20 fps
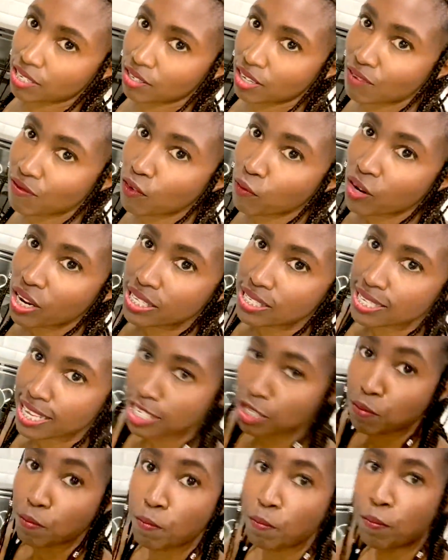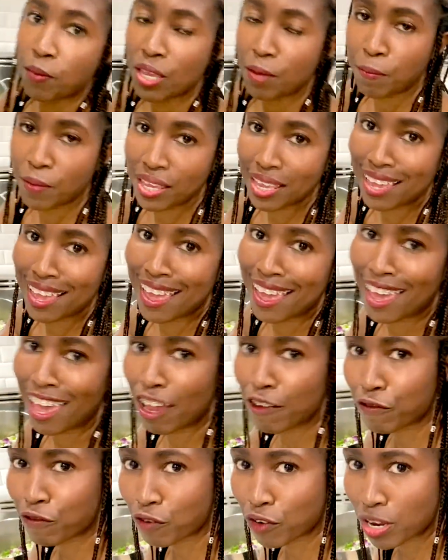even when it says
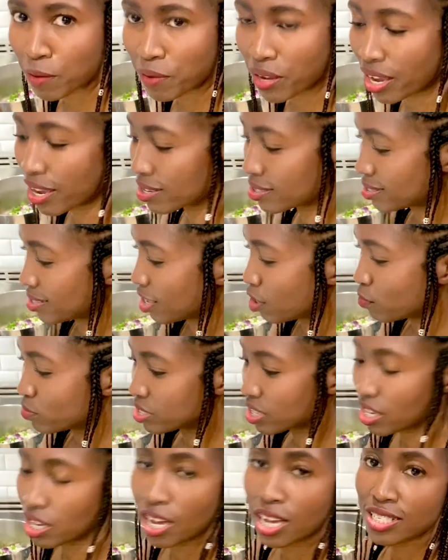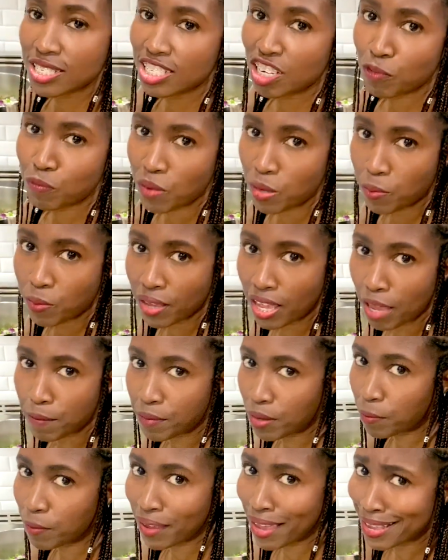BPA free, because they use the cousin of BPA,
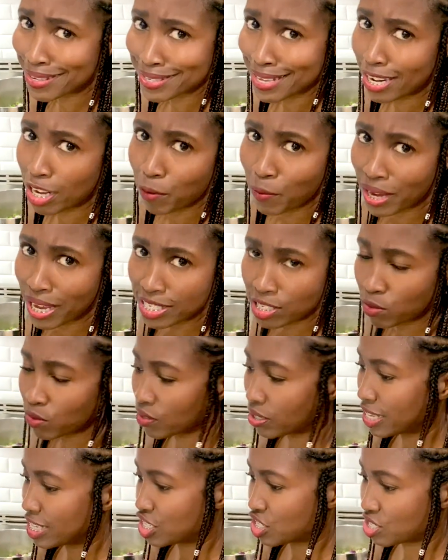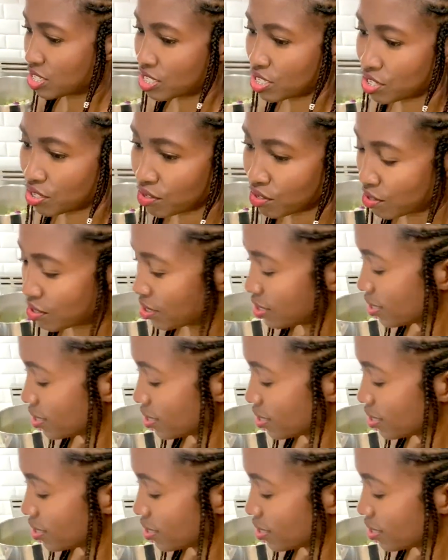BPS anyway, so it leaches into your